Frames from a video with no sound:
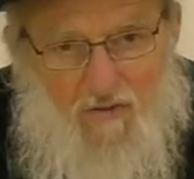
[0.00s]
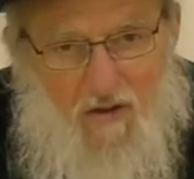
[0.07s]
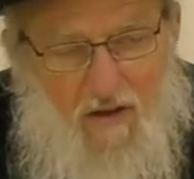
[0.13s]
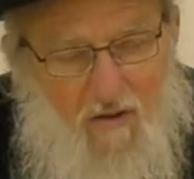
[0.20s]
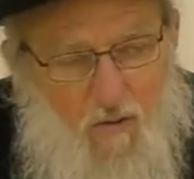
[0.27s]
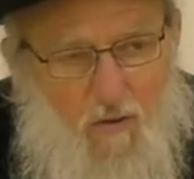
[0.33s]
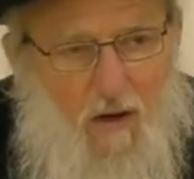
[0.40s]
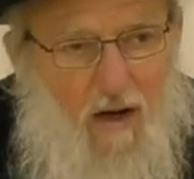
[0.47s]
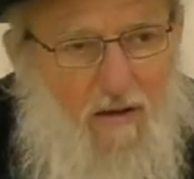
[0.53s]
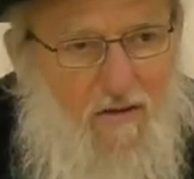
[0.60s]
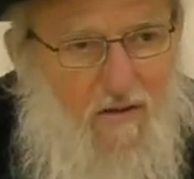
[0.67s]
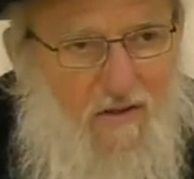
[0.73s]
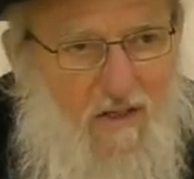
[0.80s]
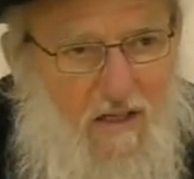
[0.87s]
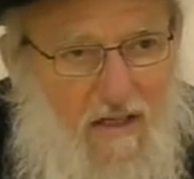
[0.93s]
and they do conquer
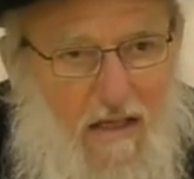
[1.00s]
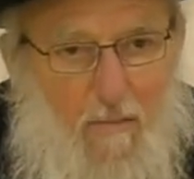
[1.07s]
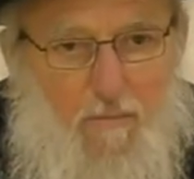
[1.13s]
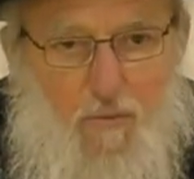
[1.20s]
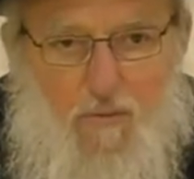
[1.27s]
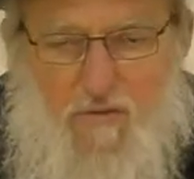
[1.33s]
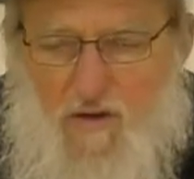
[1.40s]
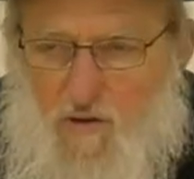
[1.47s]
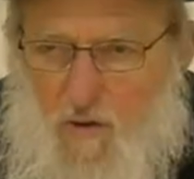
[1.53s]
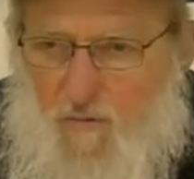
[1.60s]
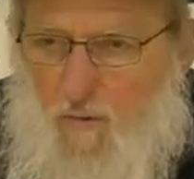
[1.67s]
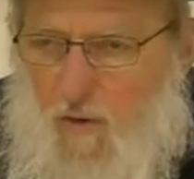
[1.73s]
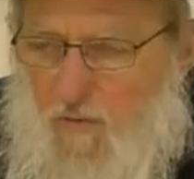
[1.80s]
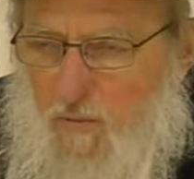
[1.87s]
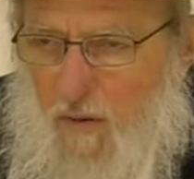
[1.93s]
the city, that proves that you're
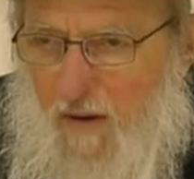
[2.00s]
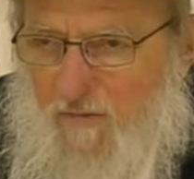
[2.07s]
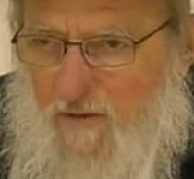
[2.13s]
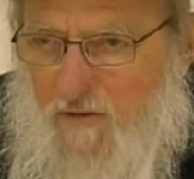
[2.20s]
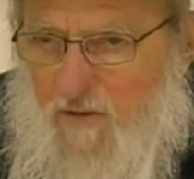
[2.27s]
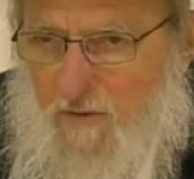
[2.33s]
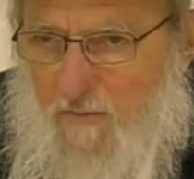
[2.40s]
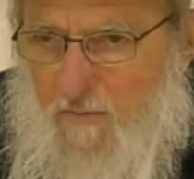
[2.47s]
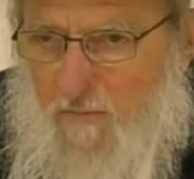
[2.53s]
false prophets.